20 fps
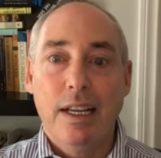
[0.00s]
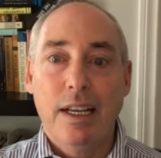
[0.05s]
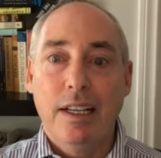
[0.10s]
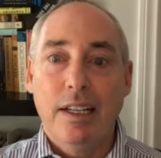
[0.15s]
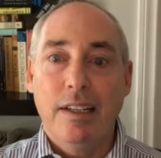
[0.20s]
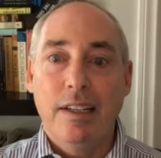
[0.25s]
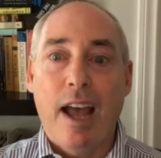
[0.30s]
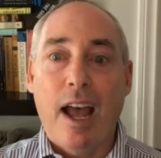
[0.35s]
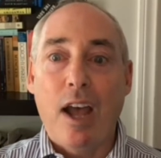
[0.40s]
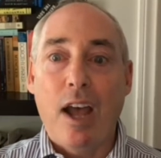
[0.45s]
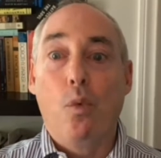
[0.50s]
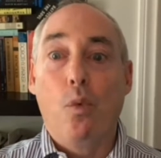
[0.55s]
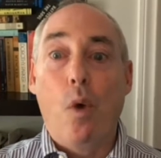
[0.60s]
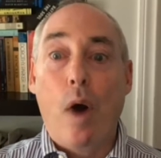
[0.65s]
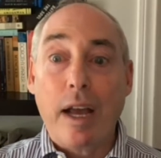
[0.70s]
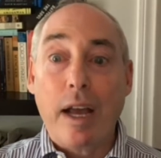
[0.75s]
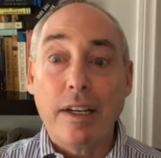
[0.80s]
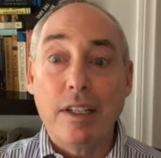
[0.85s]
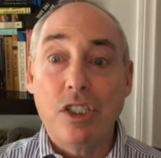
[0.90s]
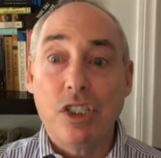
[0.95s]

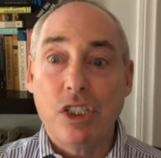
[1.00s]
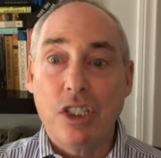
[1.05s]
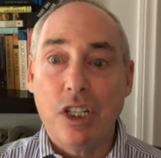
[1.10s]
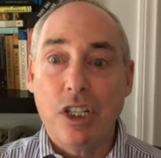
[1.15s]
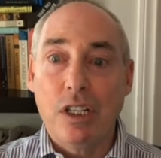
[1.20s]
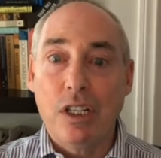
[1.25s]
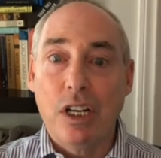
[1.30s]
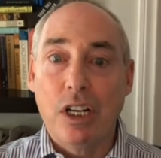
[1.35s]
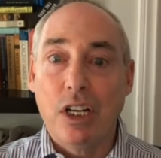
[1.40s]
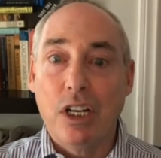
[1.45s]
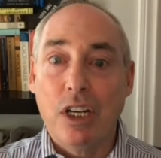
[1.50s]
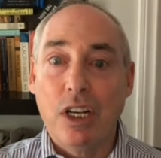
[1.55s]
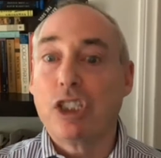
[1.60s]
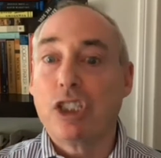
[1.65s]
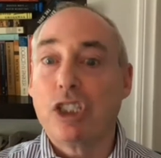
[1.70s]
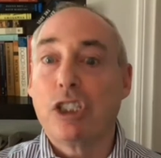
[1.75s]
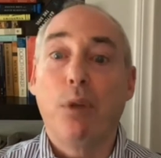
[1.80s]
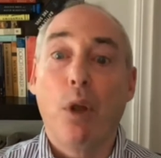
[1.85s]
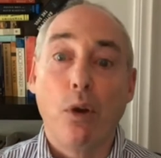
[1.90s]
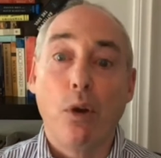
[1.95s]
Taiwan has seen an
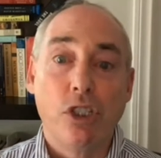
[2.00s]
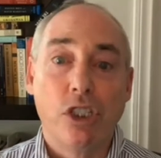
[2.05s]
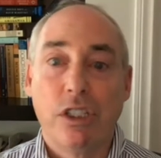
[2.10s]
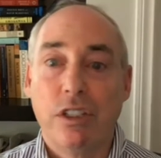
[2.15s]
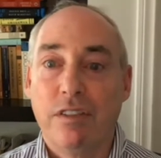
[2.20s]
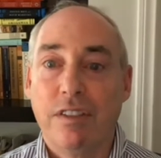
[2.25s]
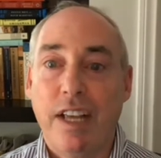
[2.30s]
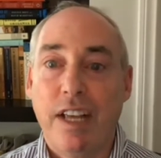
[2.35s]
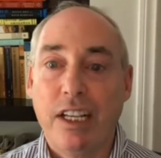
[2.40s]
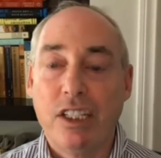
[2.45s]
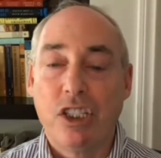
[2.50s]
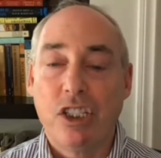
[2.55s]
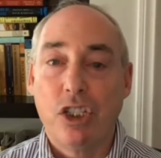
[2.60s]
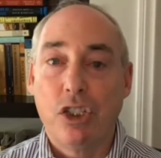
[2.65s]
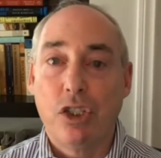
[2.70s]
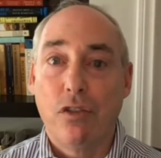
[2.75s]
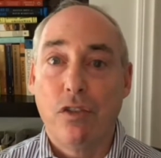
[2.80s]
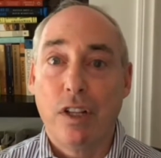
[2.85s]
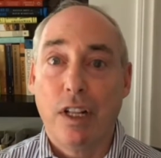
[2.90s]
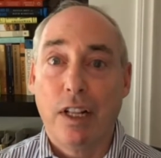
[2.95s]
explosion of cases
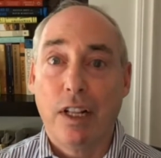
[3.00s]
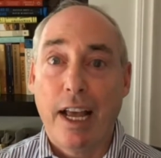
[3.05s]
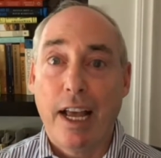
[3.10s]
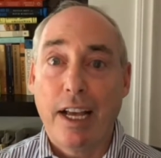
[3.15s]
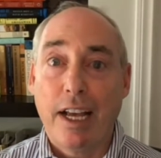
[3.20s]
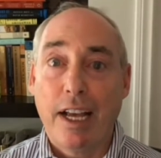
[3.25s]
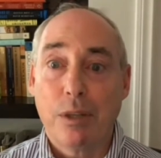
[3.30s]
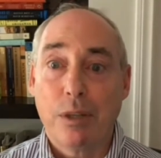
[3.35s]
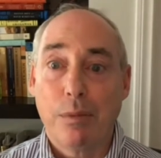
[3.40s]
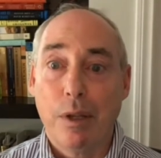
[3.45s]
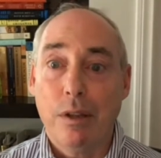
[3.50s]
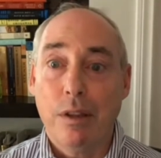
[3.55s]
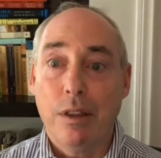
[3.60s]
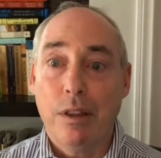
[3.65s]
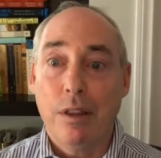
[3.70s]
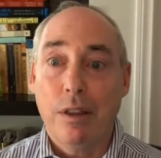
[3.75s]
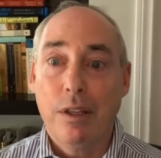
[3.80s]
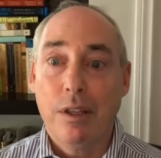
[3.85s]
over the last month.